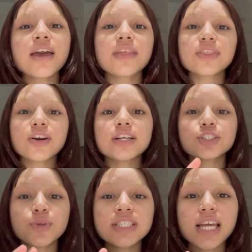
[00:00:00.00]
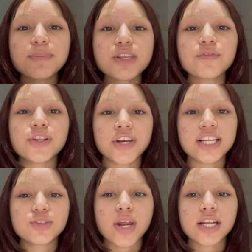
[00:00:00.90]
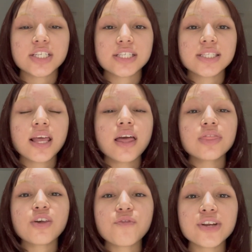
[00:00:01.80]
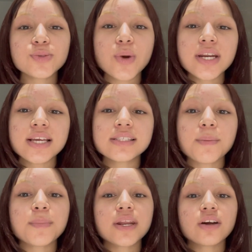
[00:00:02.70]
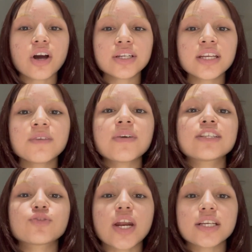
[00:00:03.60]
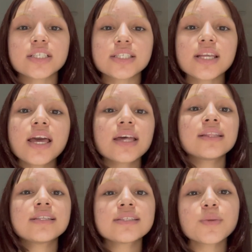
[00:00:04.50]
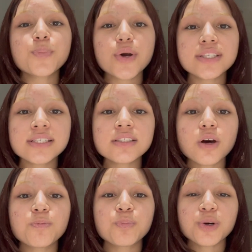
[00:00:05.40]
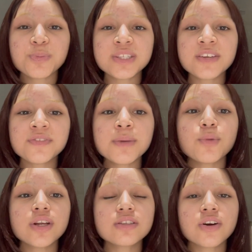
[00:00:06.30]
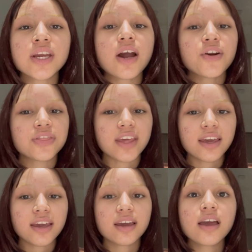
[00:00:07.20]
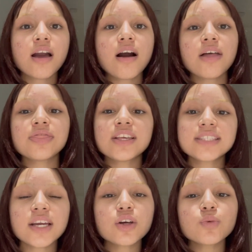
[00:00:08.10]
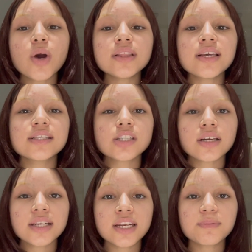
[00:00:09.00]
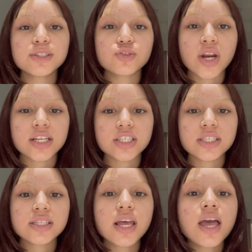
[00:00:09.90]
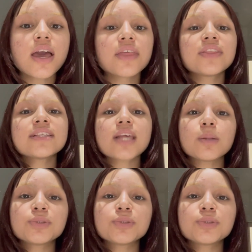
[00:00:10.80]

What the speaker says: There are 3 types of learning strategies. The first one is metacognitive strategies. This is the process of purposefully monitoring our thinking. The second one is cognitive strategies. This helps